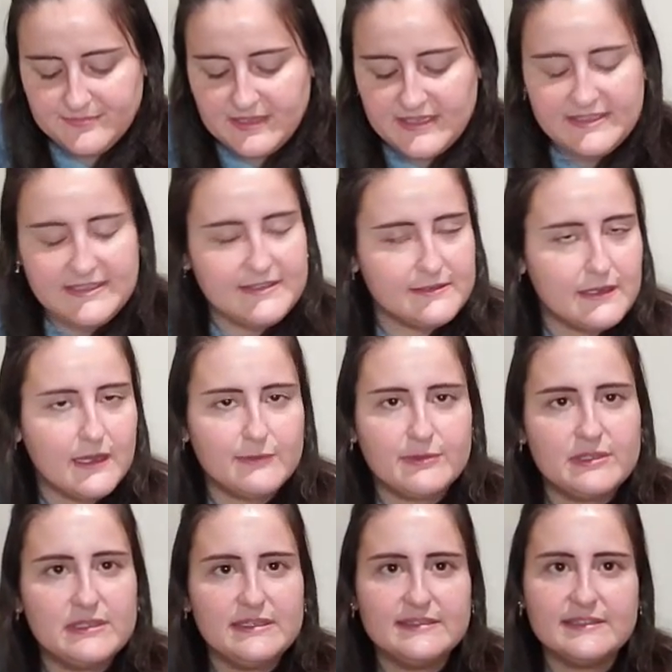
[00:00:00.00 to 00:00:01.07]
And he's not
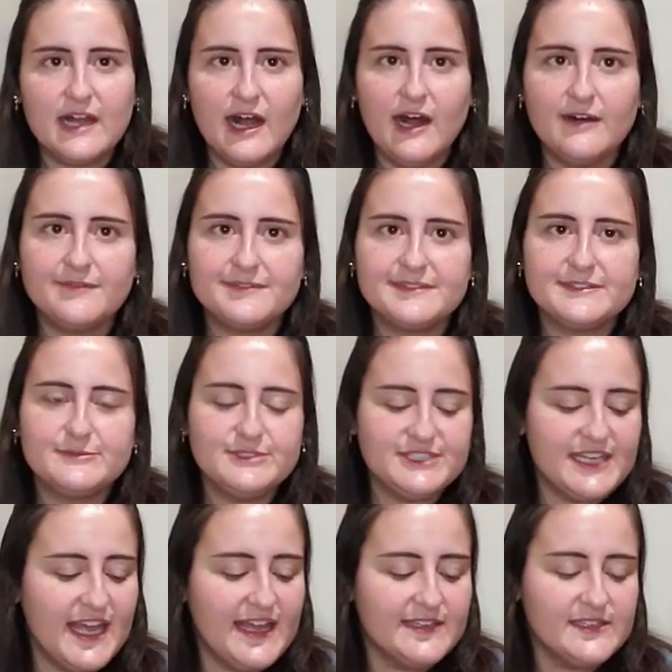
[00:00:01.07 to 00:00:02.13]
really soft, which
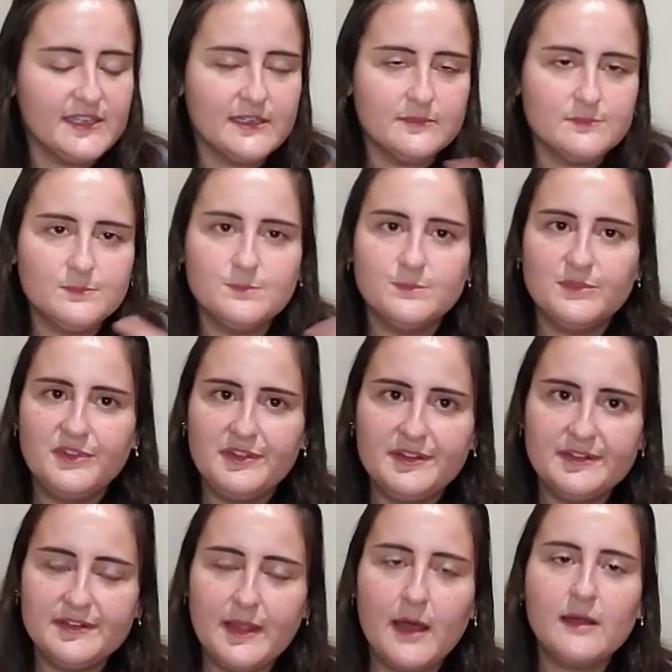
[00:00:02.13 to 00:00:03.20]
again,
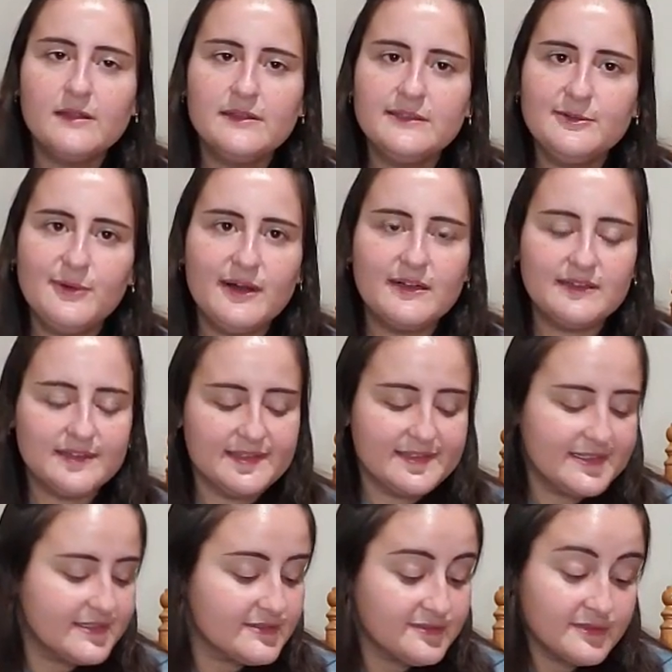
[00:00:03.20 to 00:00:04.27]
snuggly wuggly
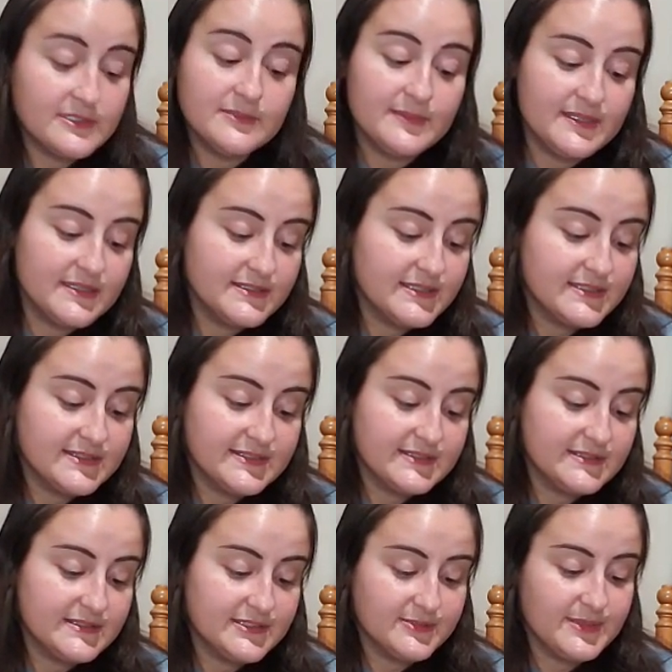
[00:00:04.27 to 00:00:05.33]
doesn't really make a ton of
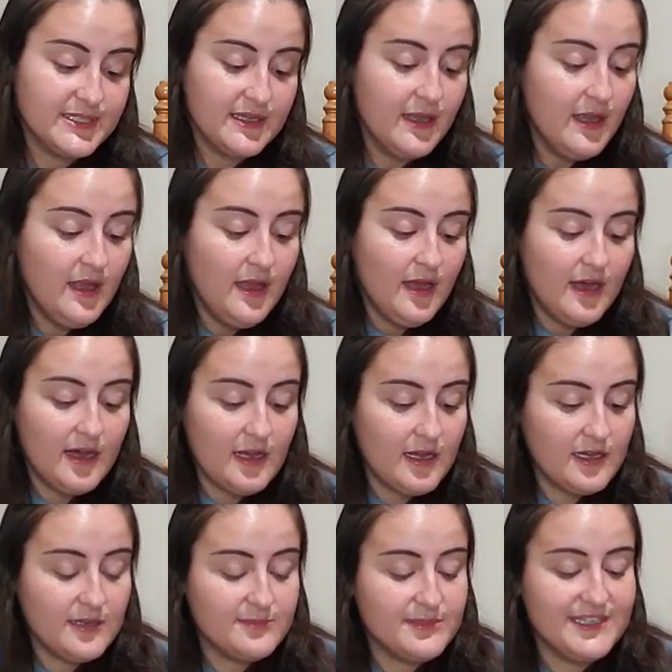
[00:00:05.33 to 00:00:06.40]
sense to me.
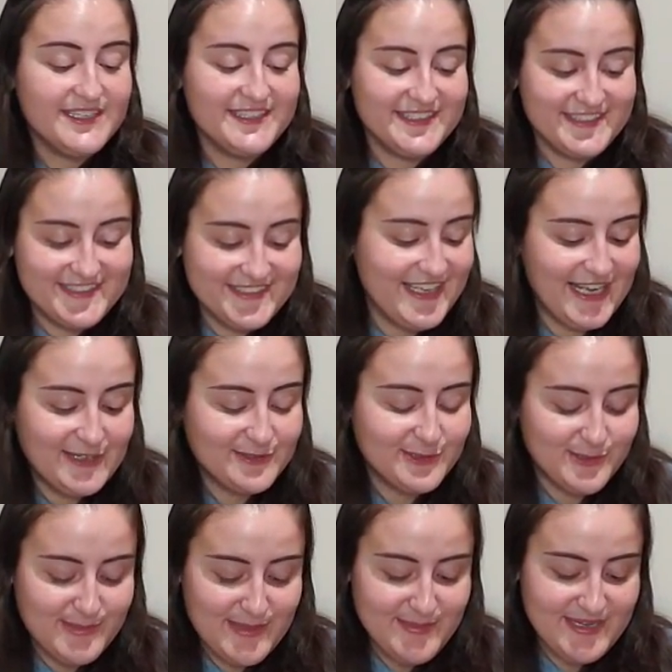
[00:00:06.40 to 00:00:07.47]
I don't
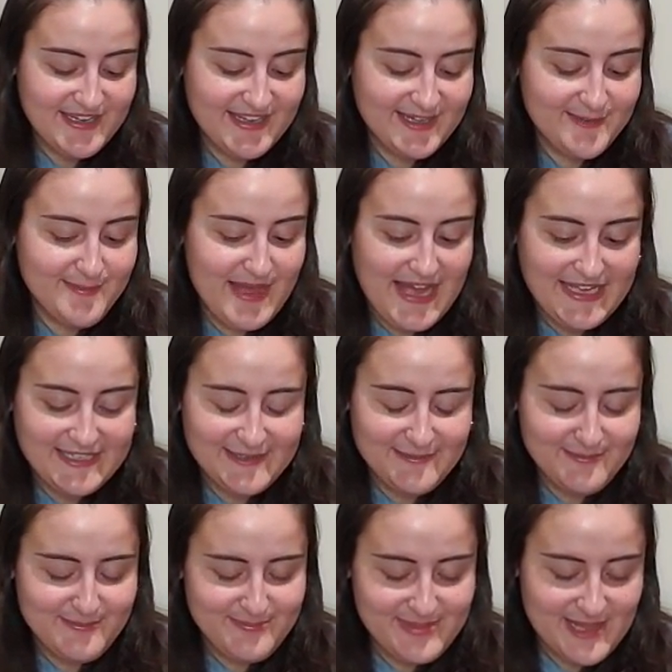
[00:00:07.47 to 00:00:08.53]
know. Maybe I got a bad
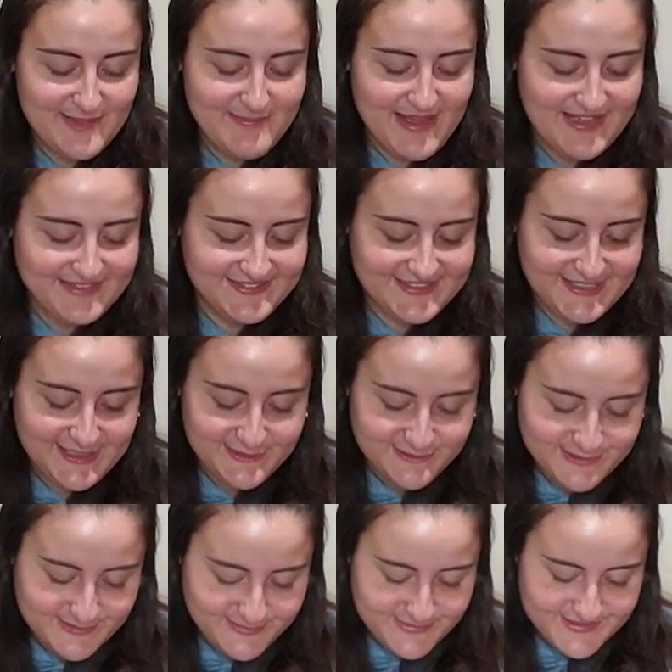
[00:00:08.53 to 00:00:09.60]
skein or
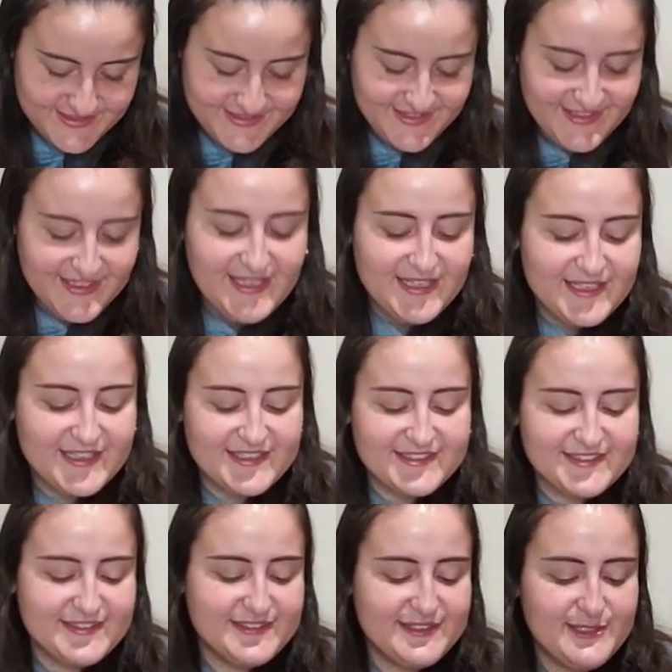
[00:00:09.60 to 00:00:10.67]
something.
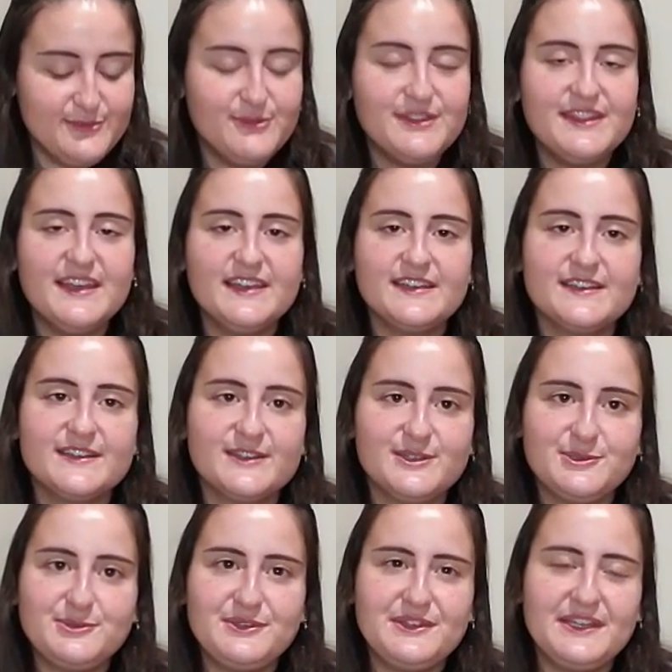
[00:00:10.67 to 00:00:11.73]
Because you would think
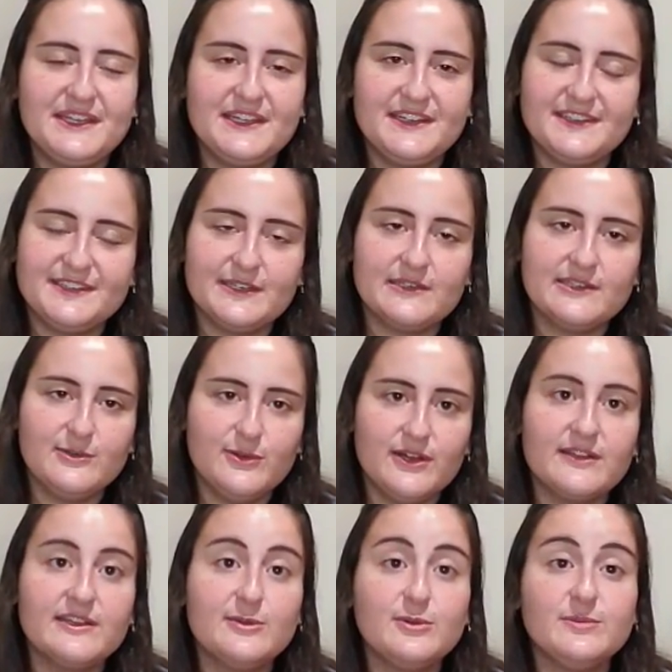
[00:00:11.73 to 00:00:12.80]
snuggly
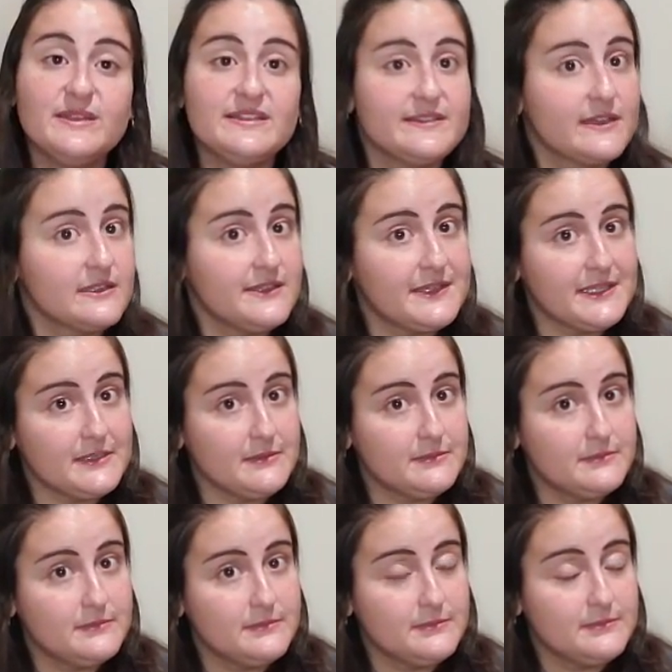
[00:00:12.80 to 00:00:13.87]
wuggly would be snuggly.
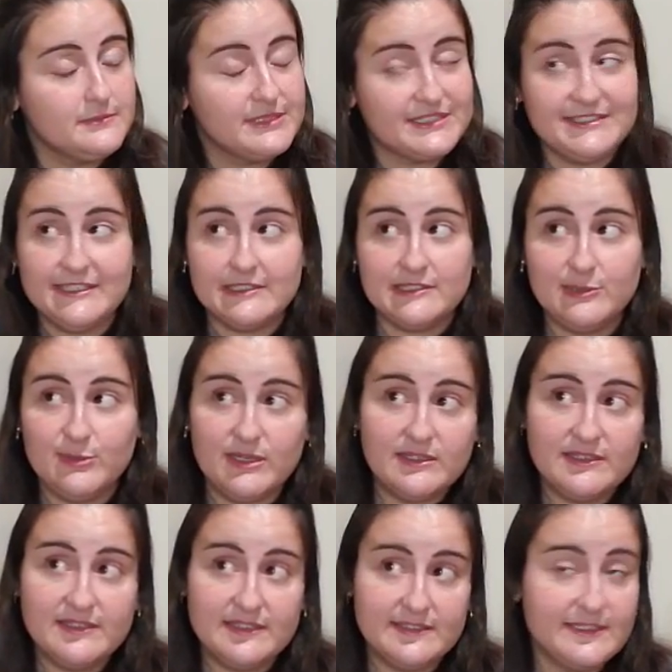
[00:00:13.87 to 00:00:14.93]
But snuggly
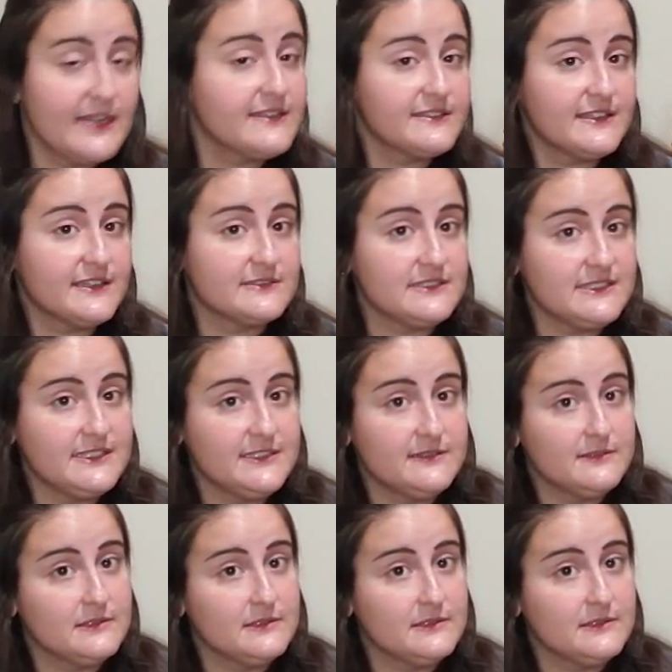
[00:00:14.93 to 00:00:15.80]
wuggly is not snuggly.